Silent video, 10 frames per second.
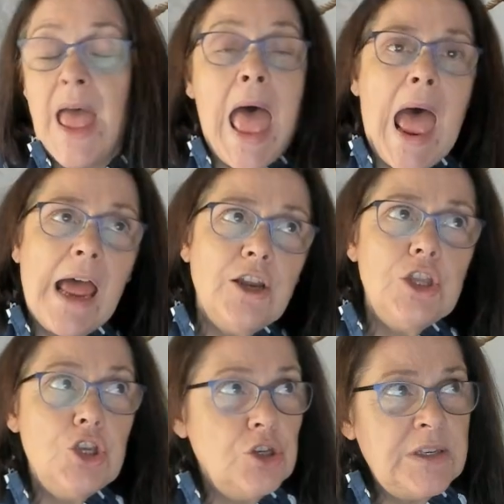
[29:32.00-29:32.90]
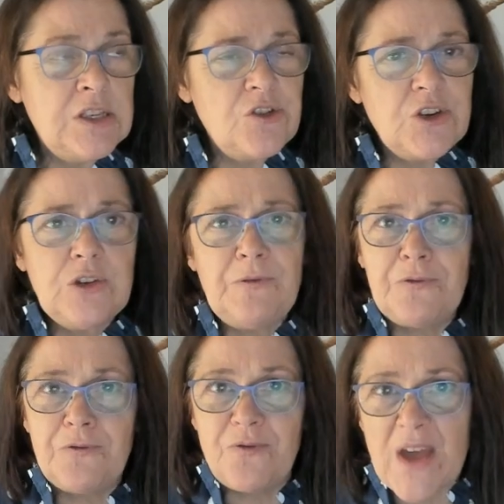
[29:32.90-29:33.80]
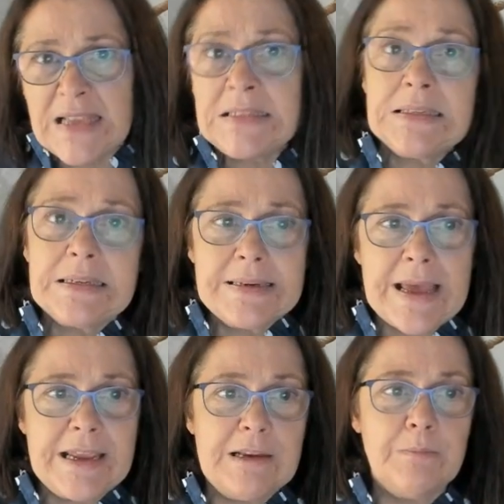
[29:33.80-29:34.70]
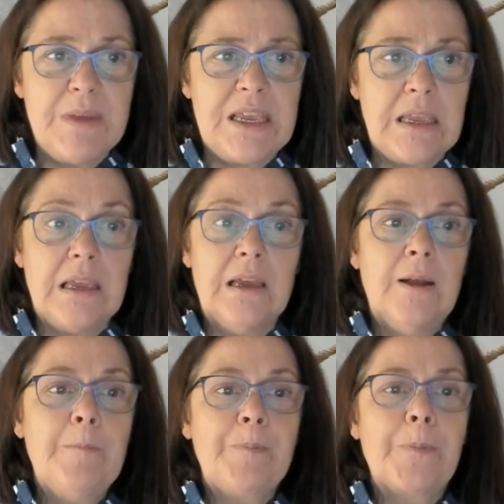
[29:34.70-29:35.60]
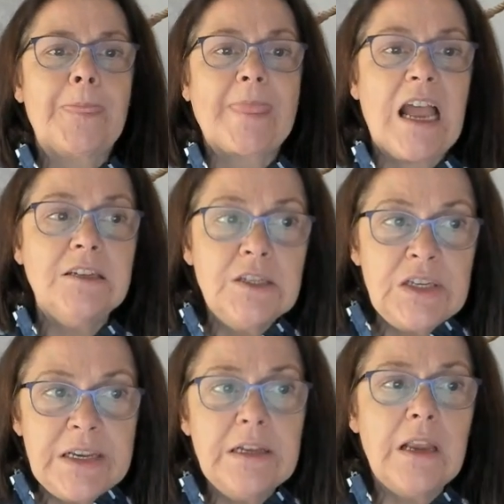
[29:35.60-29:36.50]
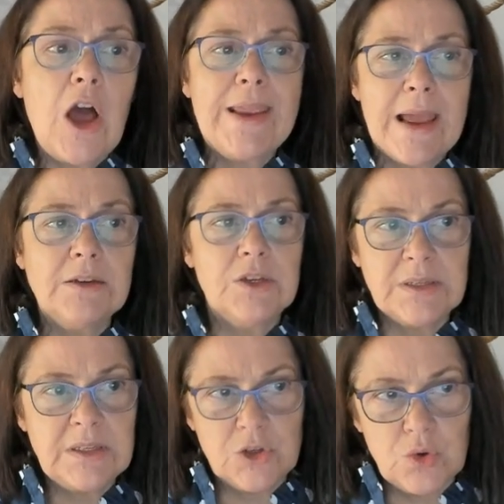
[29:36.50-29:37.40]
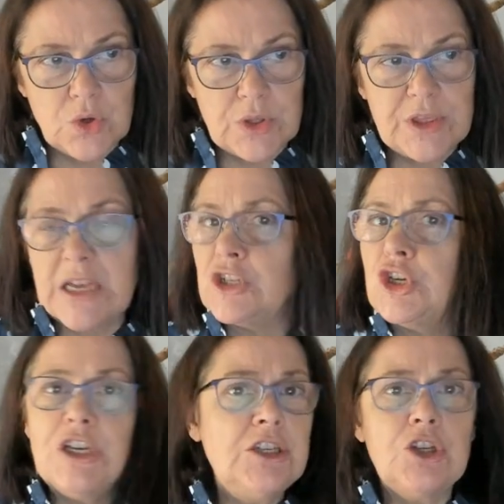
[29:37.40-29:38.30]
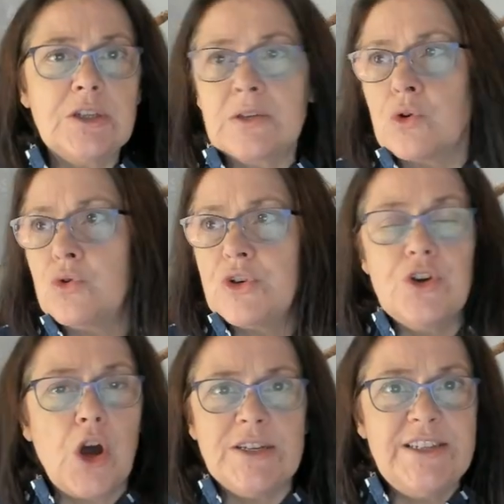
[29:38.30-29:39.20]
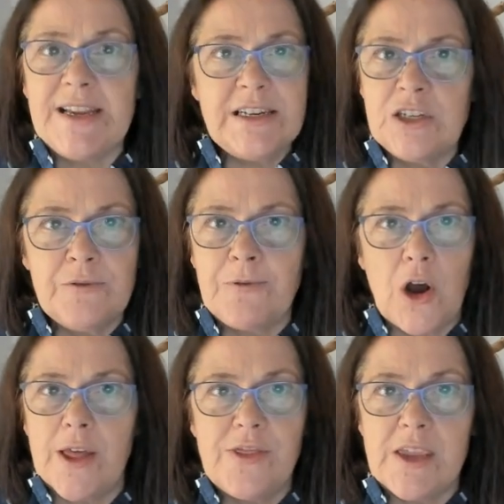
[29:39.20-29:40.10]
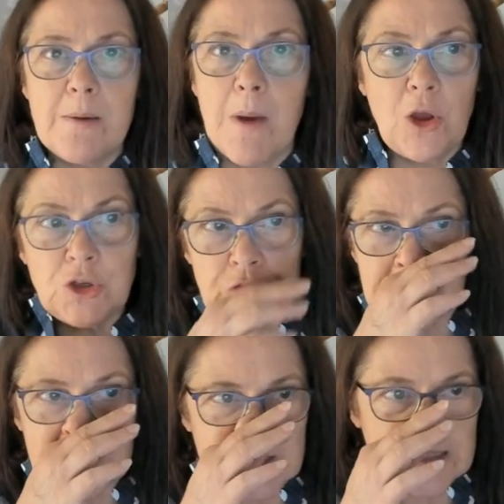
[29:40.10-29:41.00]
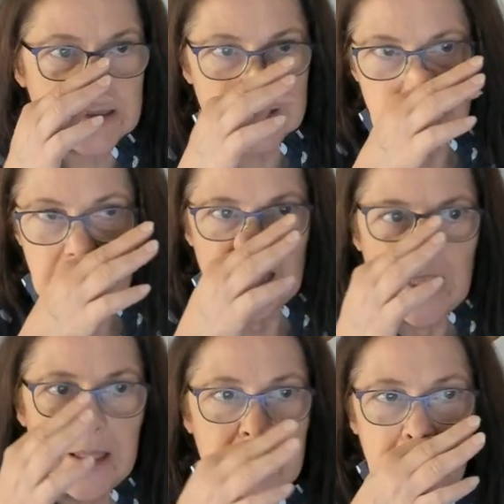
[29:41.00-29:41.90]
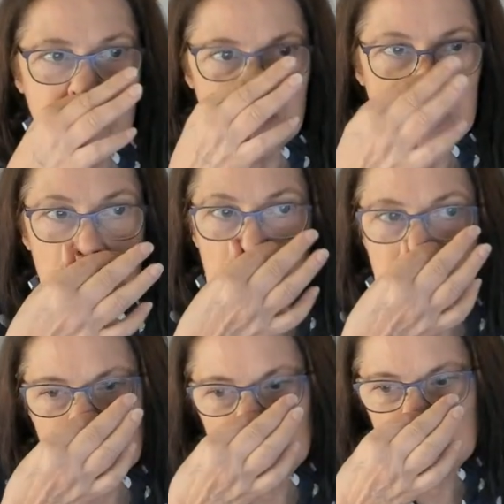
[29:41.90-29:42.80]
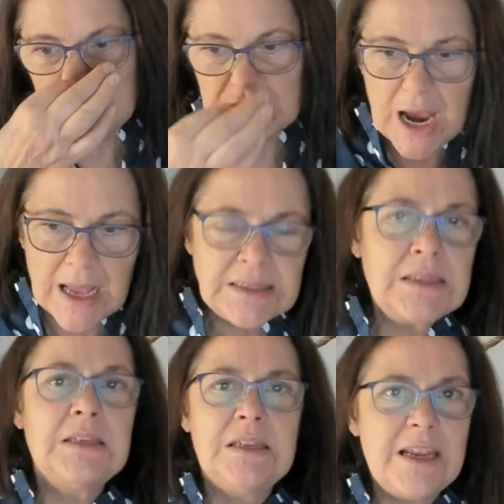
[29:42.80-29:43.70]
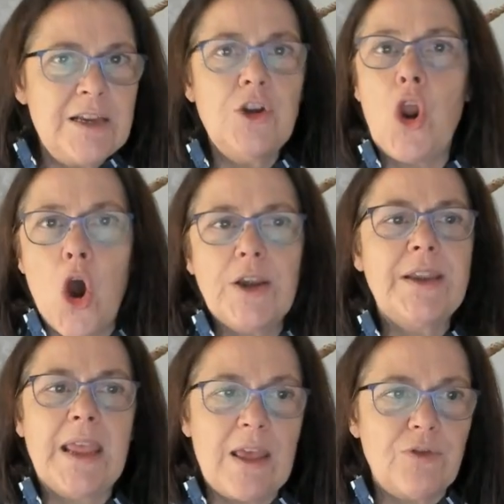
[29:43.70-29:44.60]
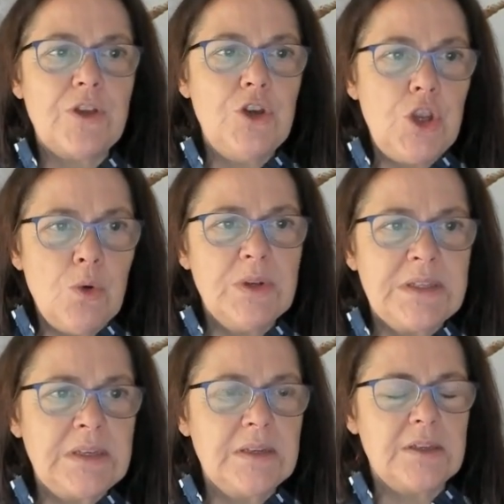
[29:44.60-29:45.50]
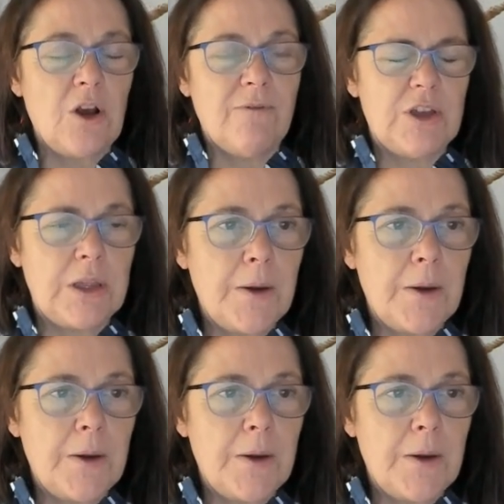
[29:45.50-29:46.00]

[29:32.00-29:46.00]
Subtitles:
and it used to fascinate me until I understood that she just couldn't identify the emotions. You know, she just did not get the nuances of it.